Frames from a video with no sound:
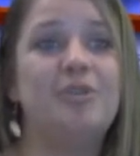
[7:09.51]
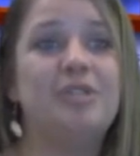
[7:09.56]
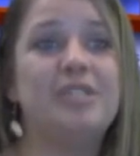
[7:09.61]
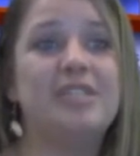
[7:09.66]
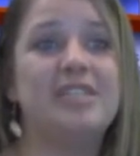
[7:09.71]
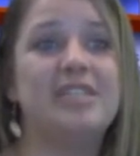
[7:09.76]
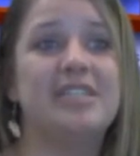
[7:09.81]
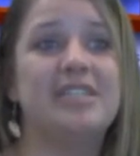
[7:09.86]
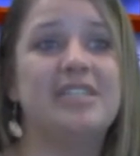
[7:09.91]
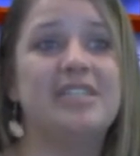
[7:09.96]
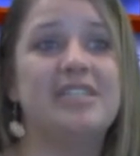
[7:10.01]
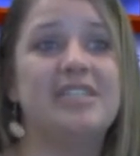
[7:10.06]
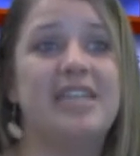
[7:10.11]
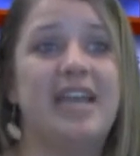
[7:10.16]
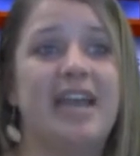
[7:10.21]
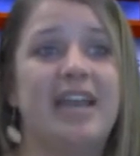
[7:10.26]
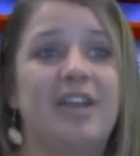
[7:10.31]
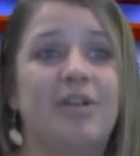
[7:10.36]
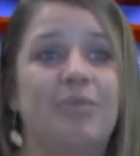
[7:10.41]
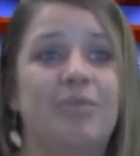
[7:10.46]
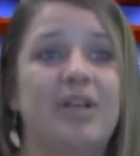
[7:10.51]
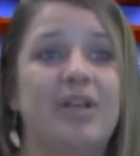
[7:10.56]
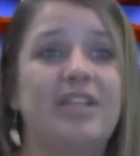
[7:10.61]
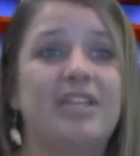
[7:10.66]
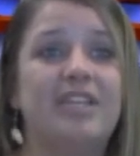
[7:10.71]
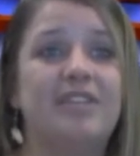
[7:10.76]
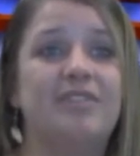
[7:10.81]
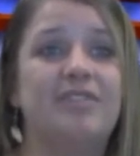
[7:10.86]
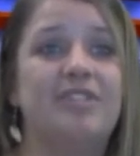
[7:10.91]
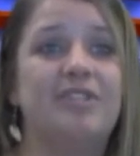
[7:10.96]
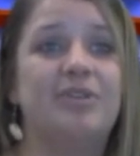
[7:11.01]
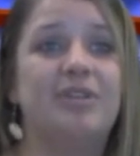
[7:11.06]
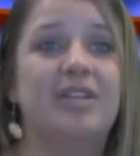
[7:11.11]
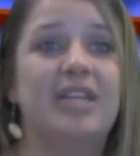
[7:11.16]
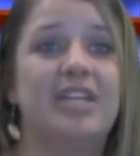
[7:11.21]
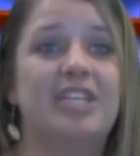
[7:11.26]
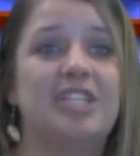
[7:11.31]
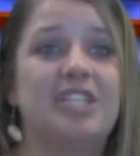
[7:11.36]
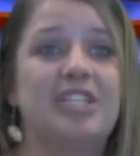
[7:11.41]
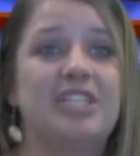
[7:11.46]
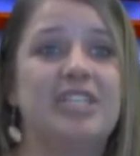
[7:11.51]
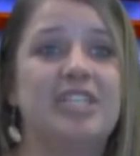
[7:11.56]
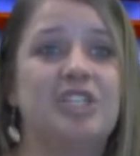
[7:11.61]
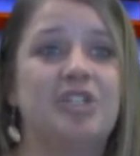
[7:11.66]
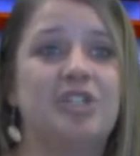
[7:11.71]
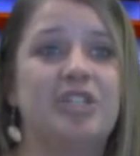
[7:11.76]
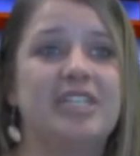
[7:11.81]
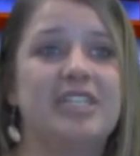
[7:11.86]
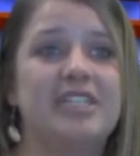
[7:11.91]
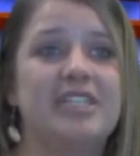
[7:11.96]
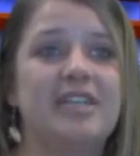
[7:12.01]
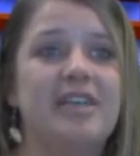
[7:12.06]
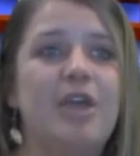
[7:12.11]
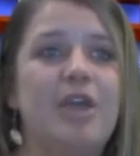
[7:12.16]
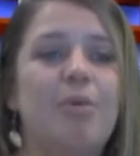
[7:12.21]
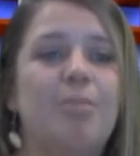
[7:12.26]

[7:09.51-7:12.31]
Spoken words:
census data relative to election districts,